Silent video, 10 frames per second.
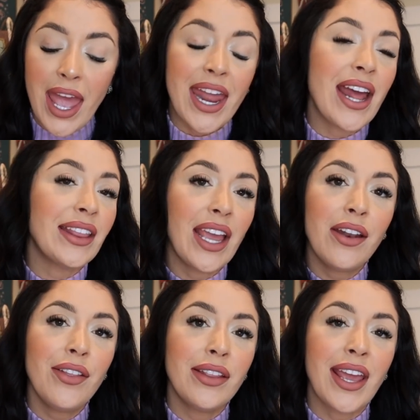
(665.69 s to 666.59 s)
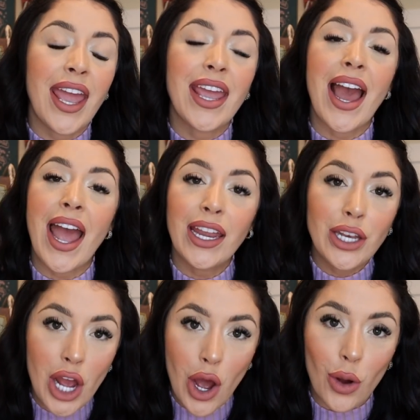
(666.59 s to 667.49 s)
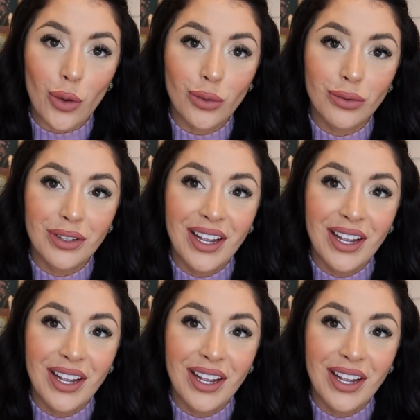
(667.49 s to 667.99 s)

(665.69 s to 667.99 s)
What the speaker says: And at the end of the day, I know